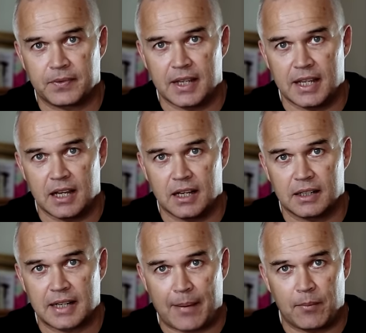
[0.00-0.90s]
the uh,
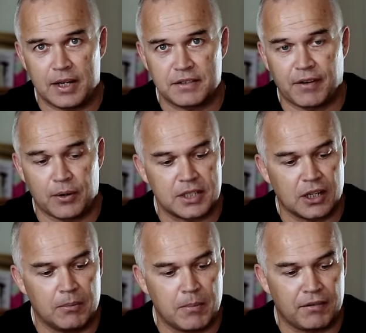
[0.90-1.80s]
camera is
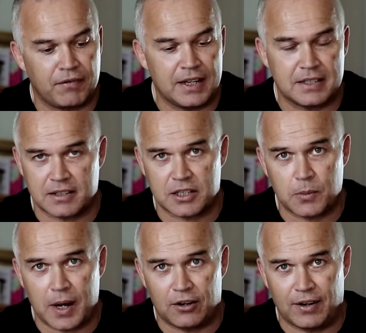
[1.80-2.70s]
focusing on my face. There's a
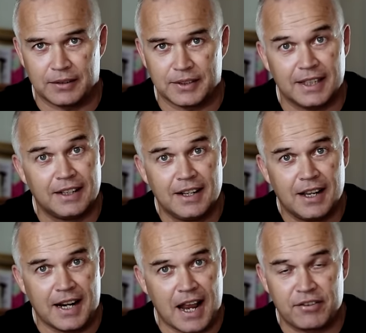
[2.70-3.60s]
square around it.
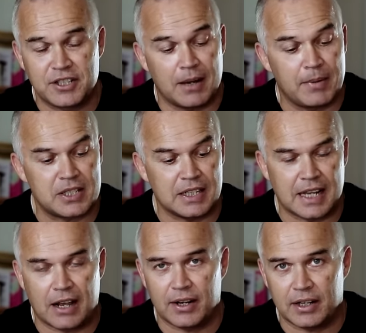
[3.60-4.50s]
And every time I sit
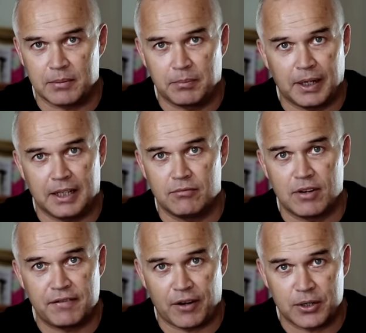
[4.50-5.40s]
down, it completely
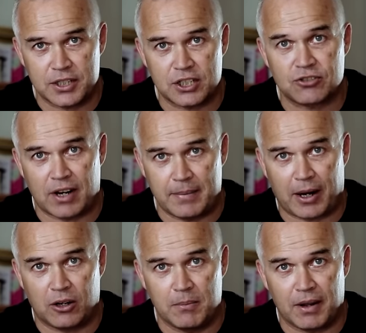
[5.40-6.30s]
refocuses straight
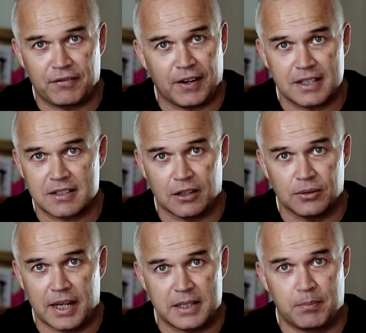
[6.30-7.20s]
back on my face.
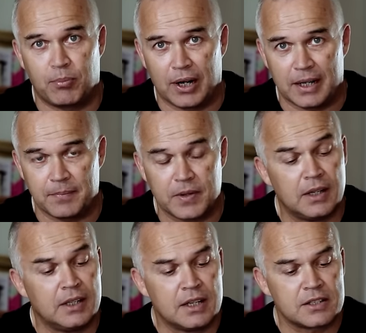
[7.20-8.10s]
So it's brilliant.
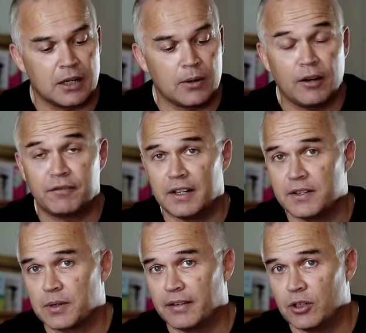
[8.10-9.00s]
So hopefully
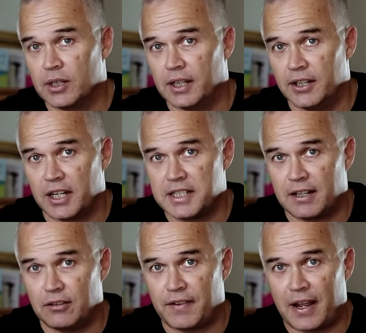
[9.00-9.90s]
this will give you a, an
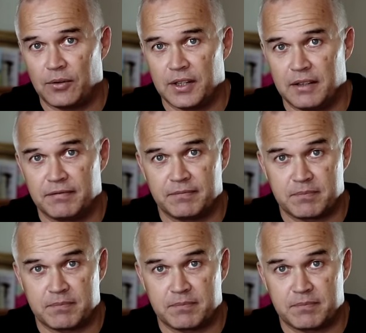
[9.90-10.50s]
idea of how the,